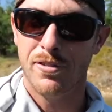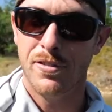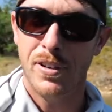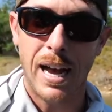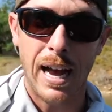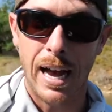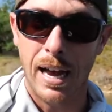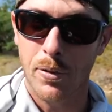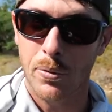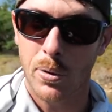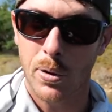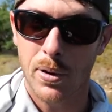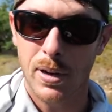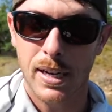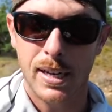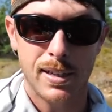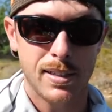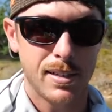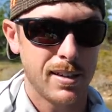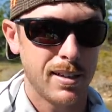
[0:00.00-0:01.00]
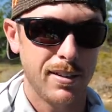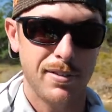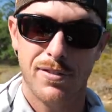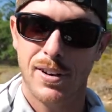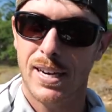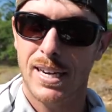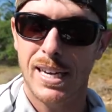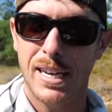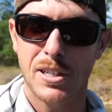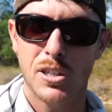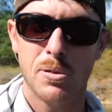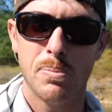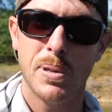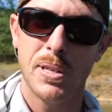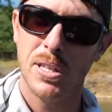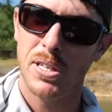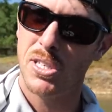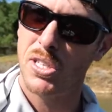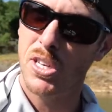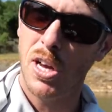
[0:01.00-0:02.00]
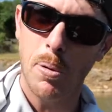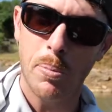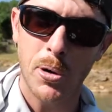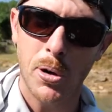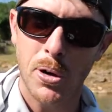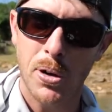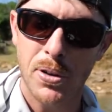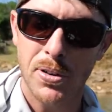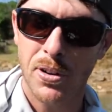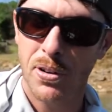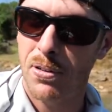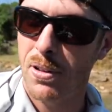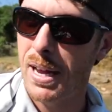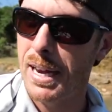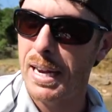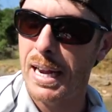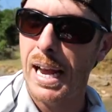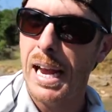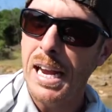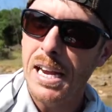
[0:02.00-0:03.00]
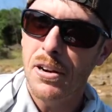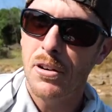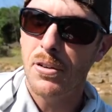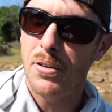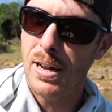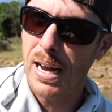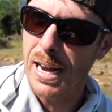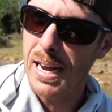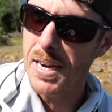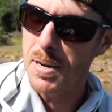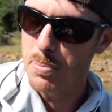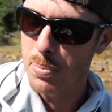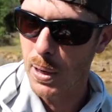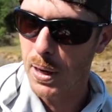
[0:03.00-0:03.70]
fat, whereas if I catch them in the summer, they're like eight or nine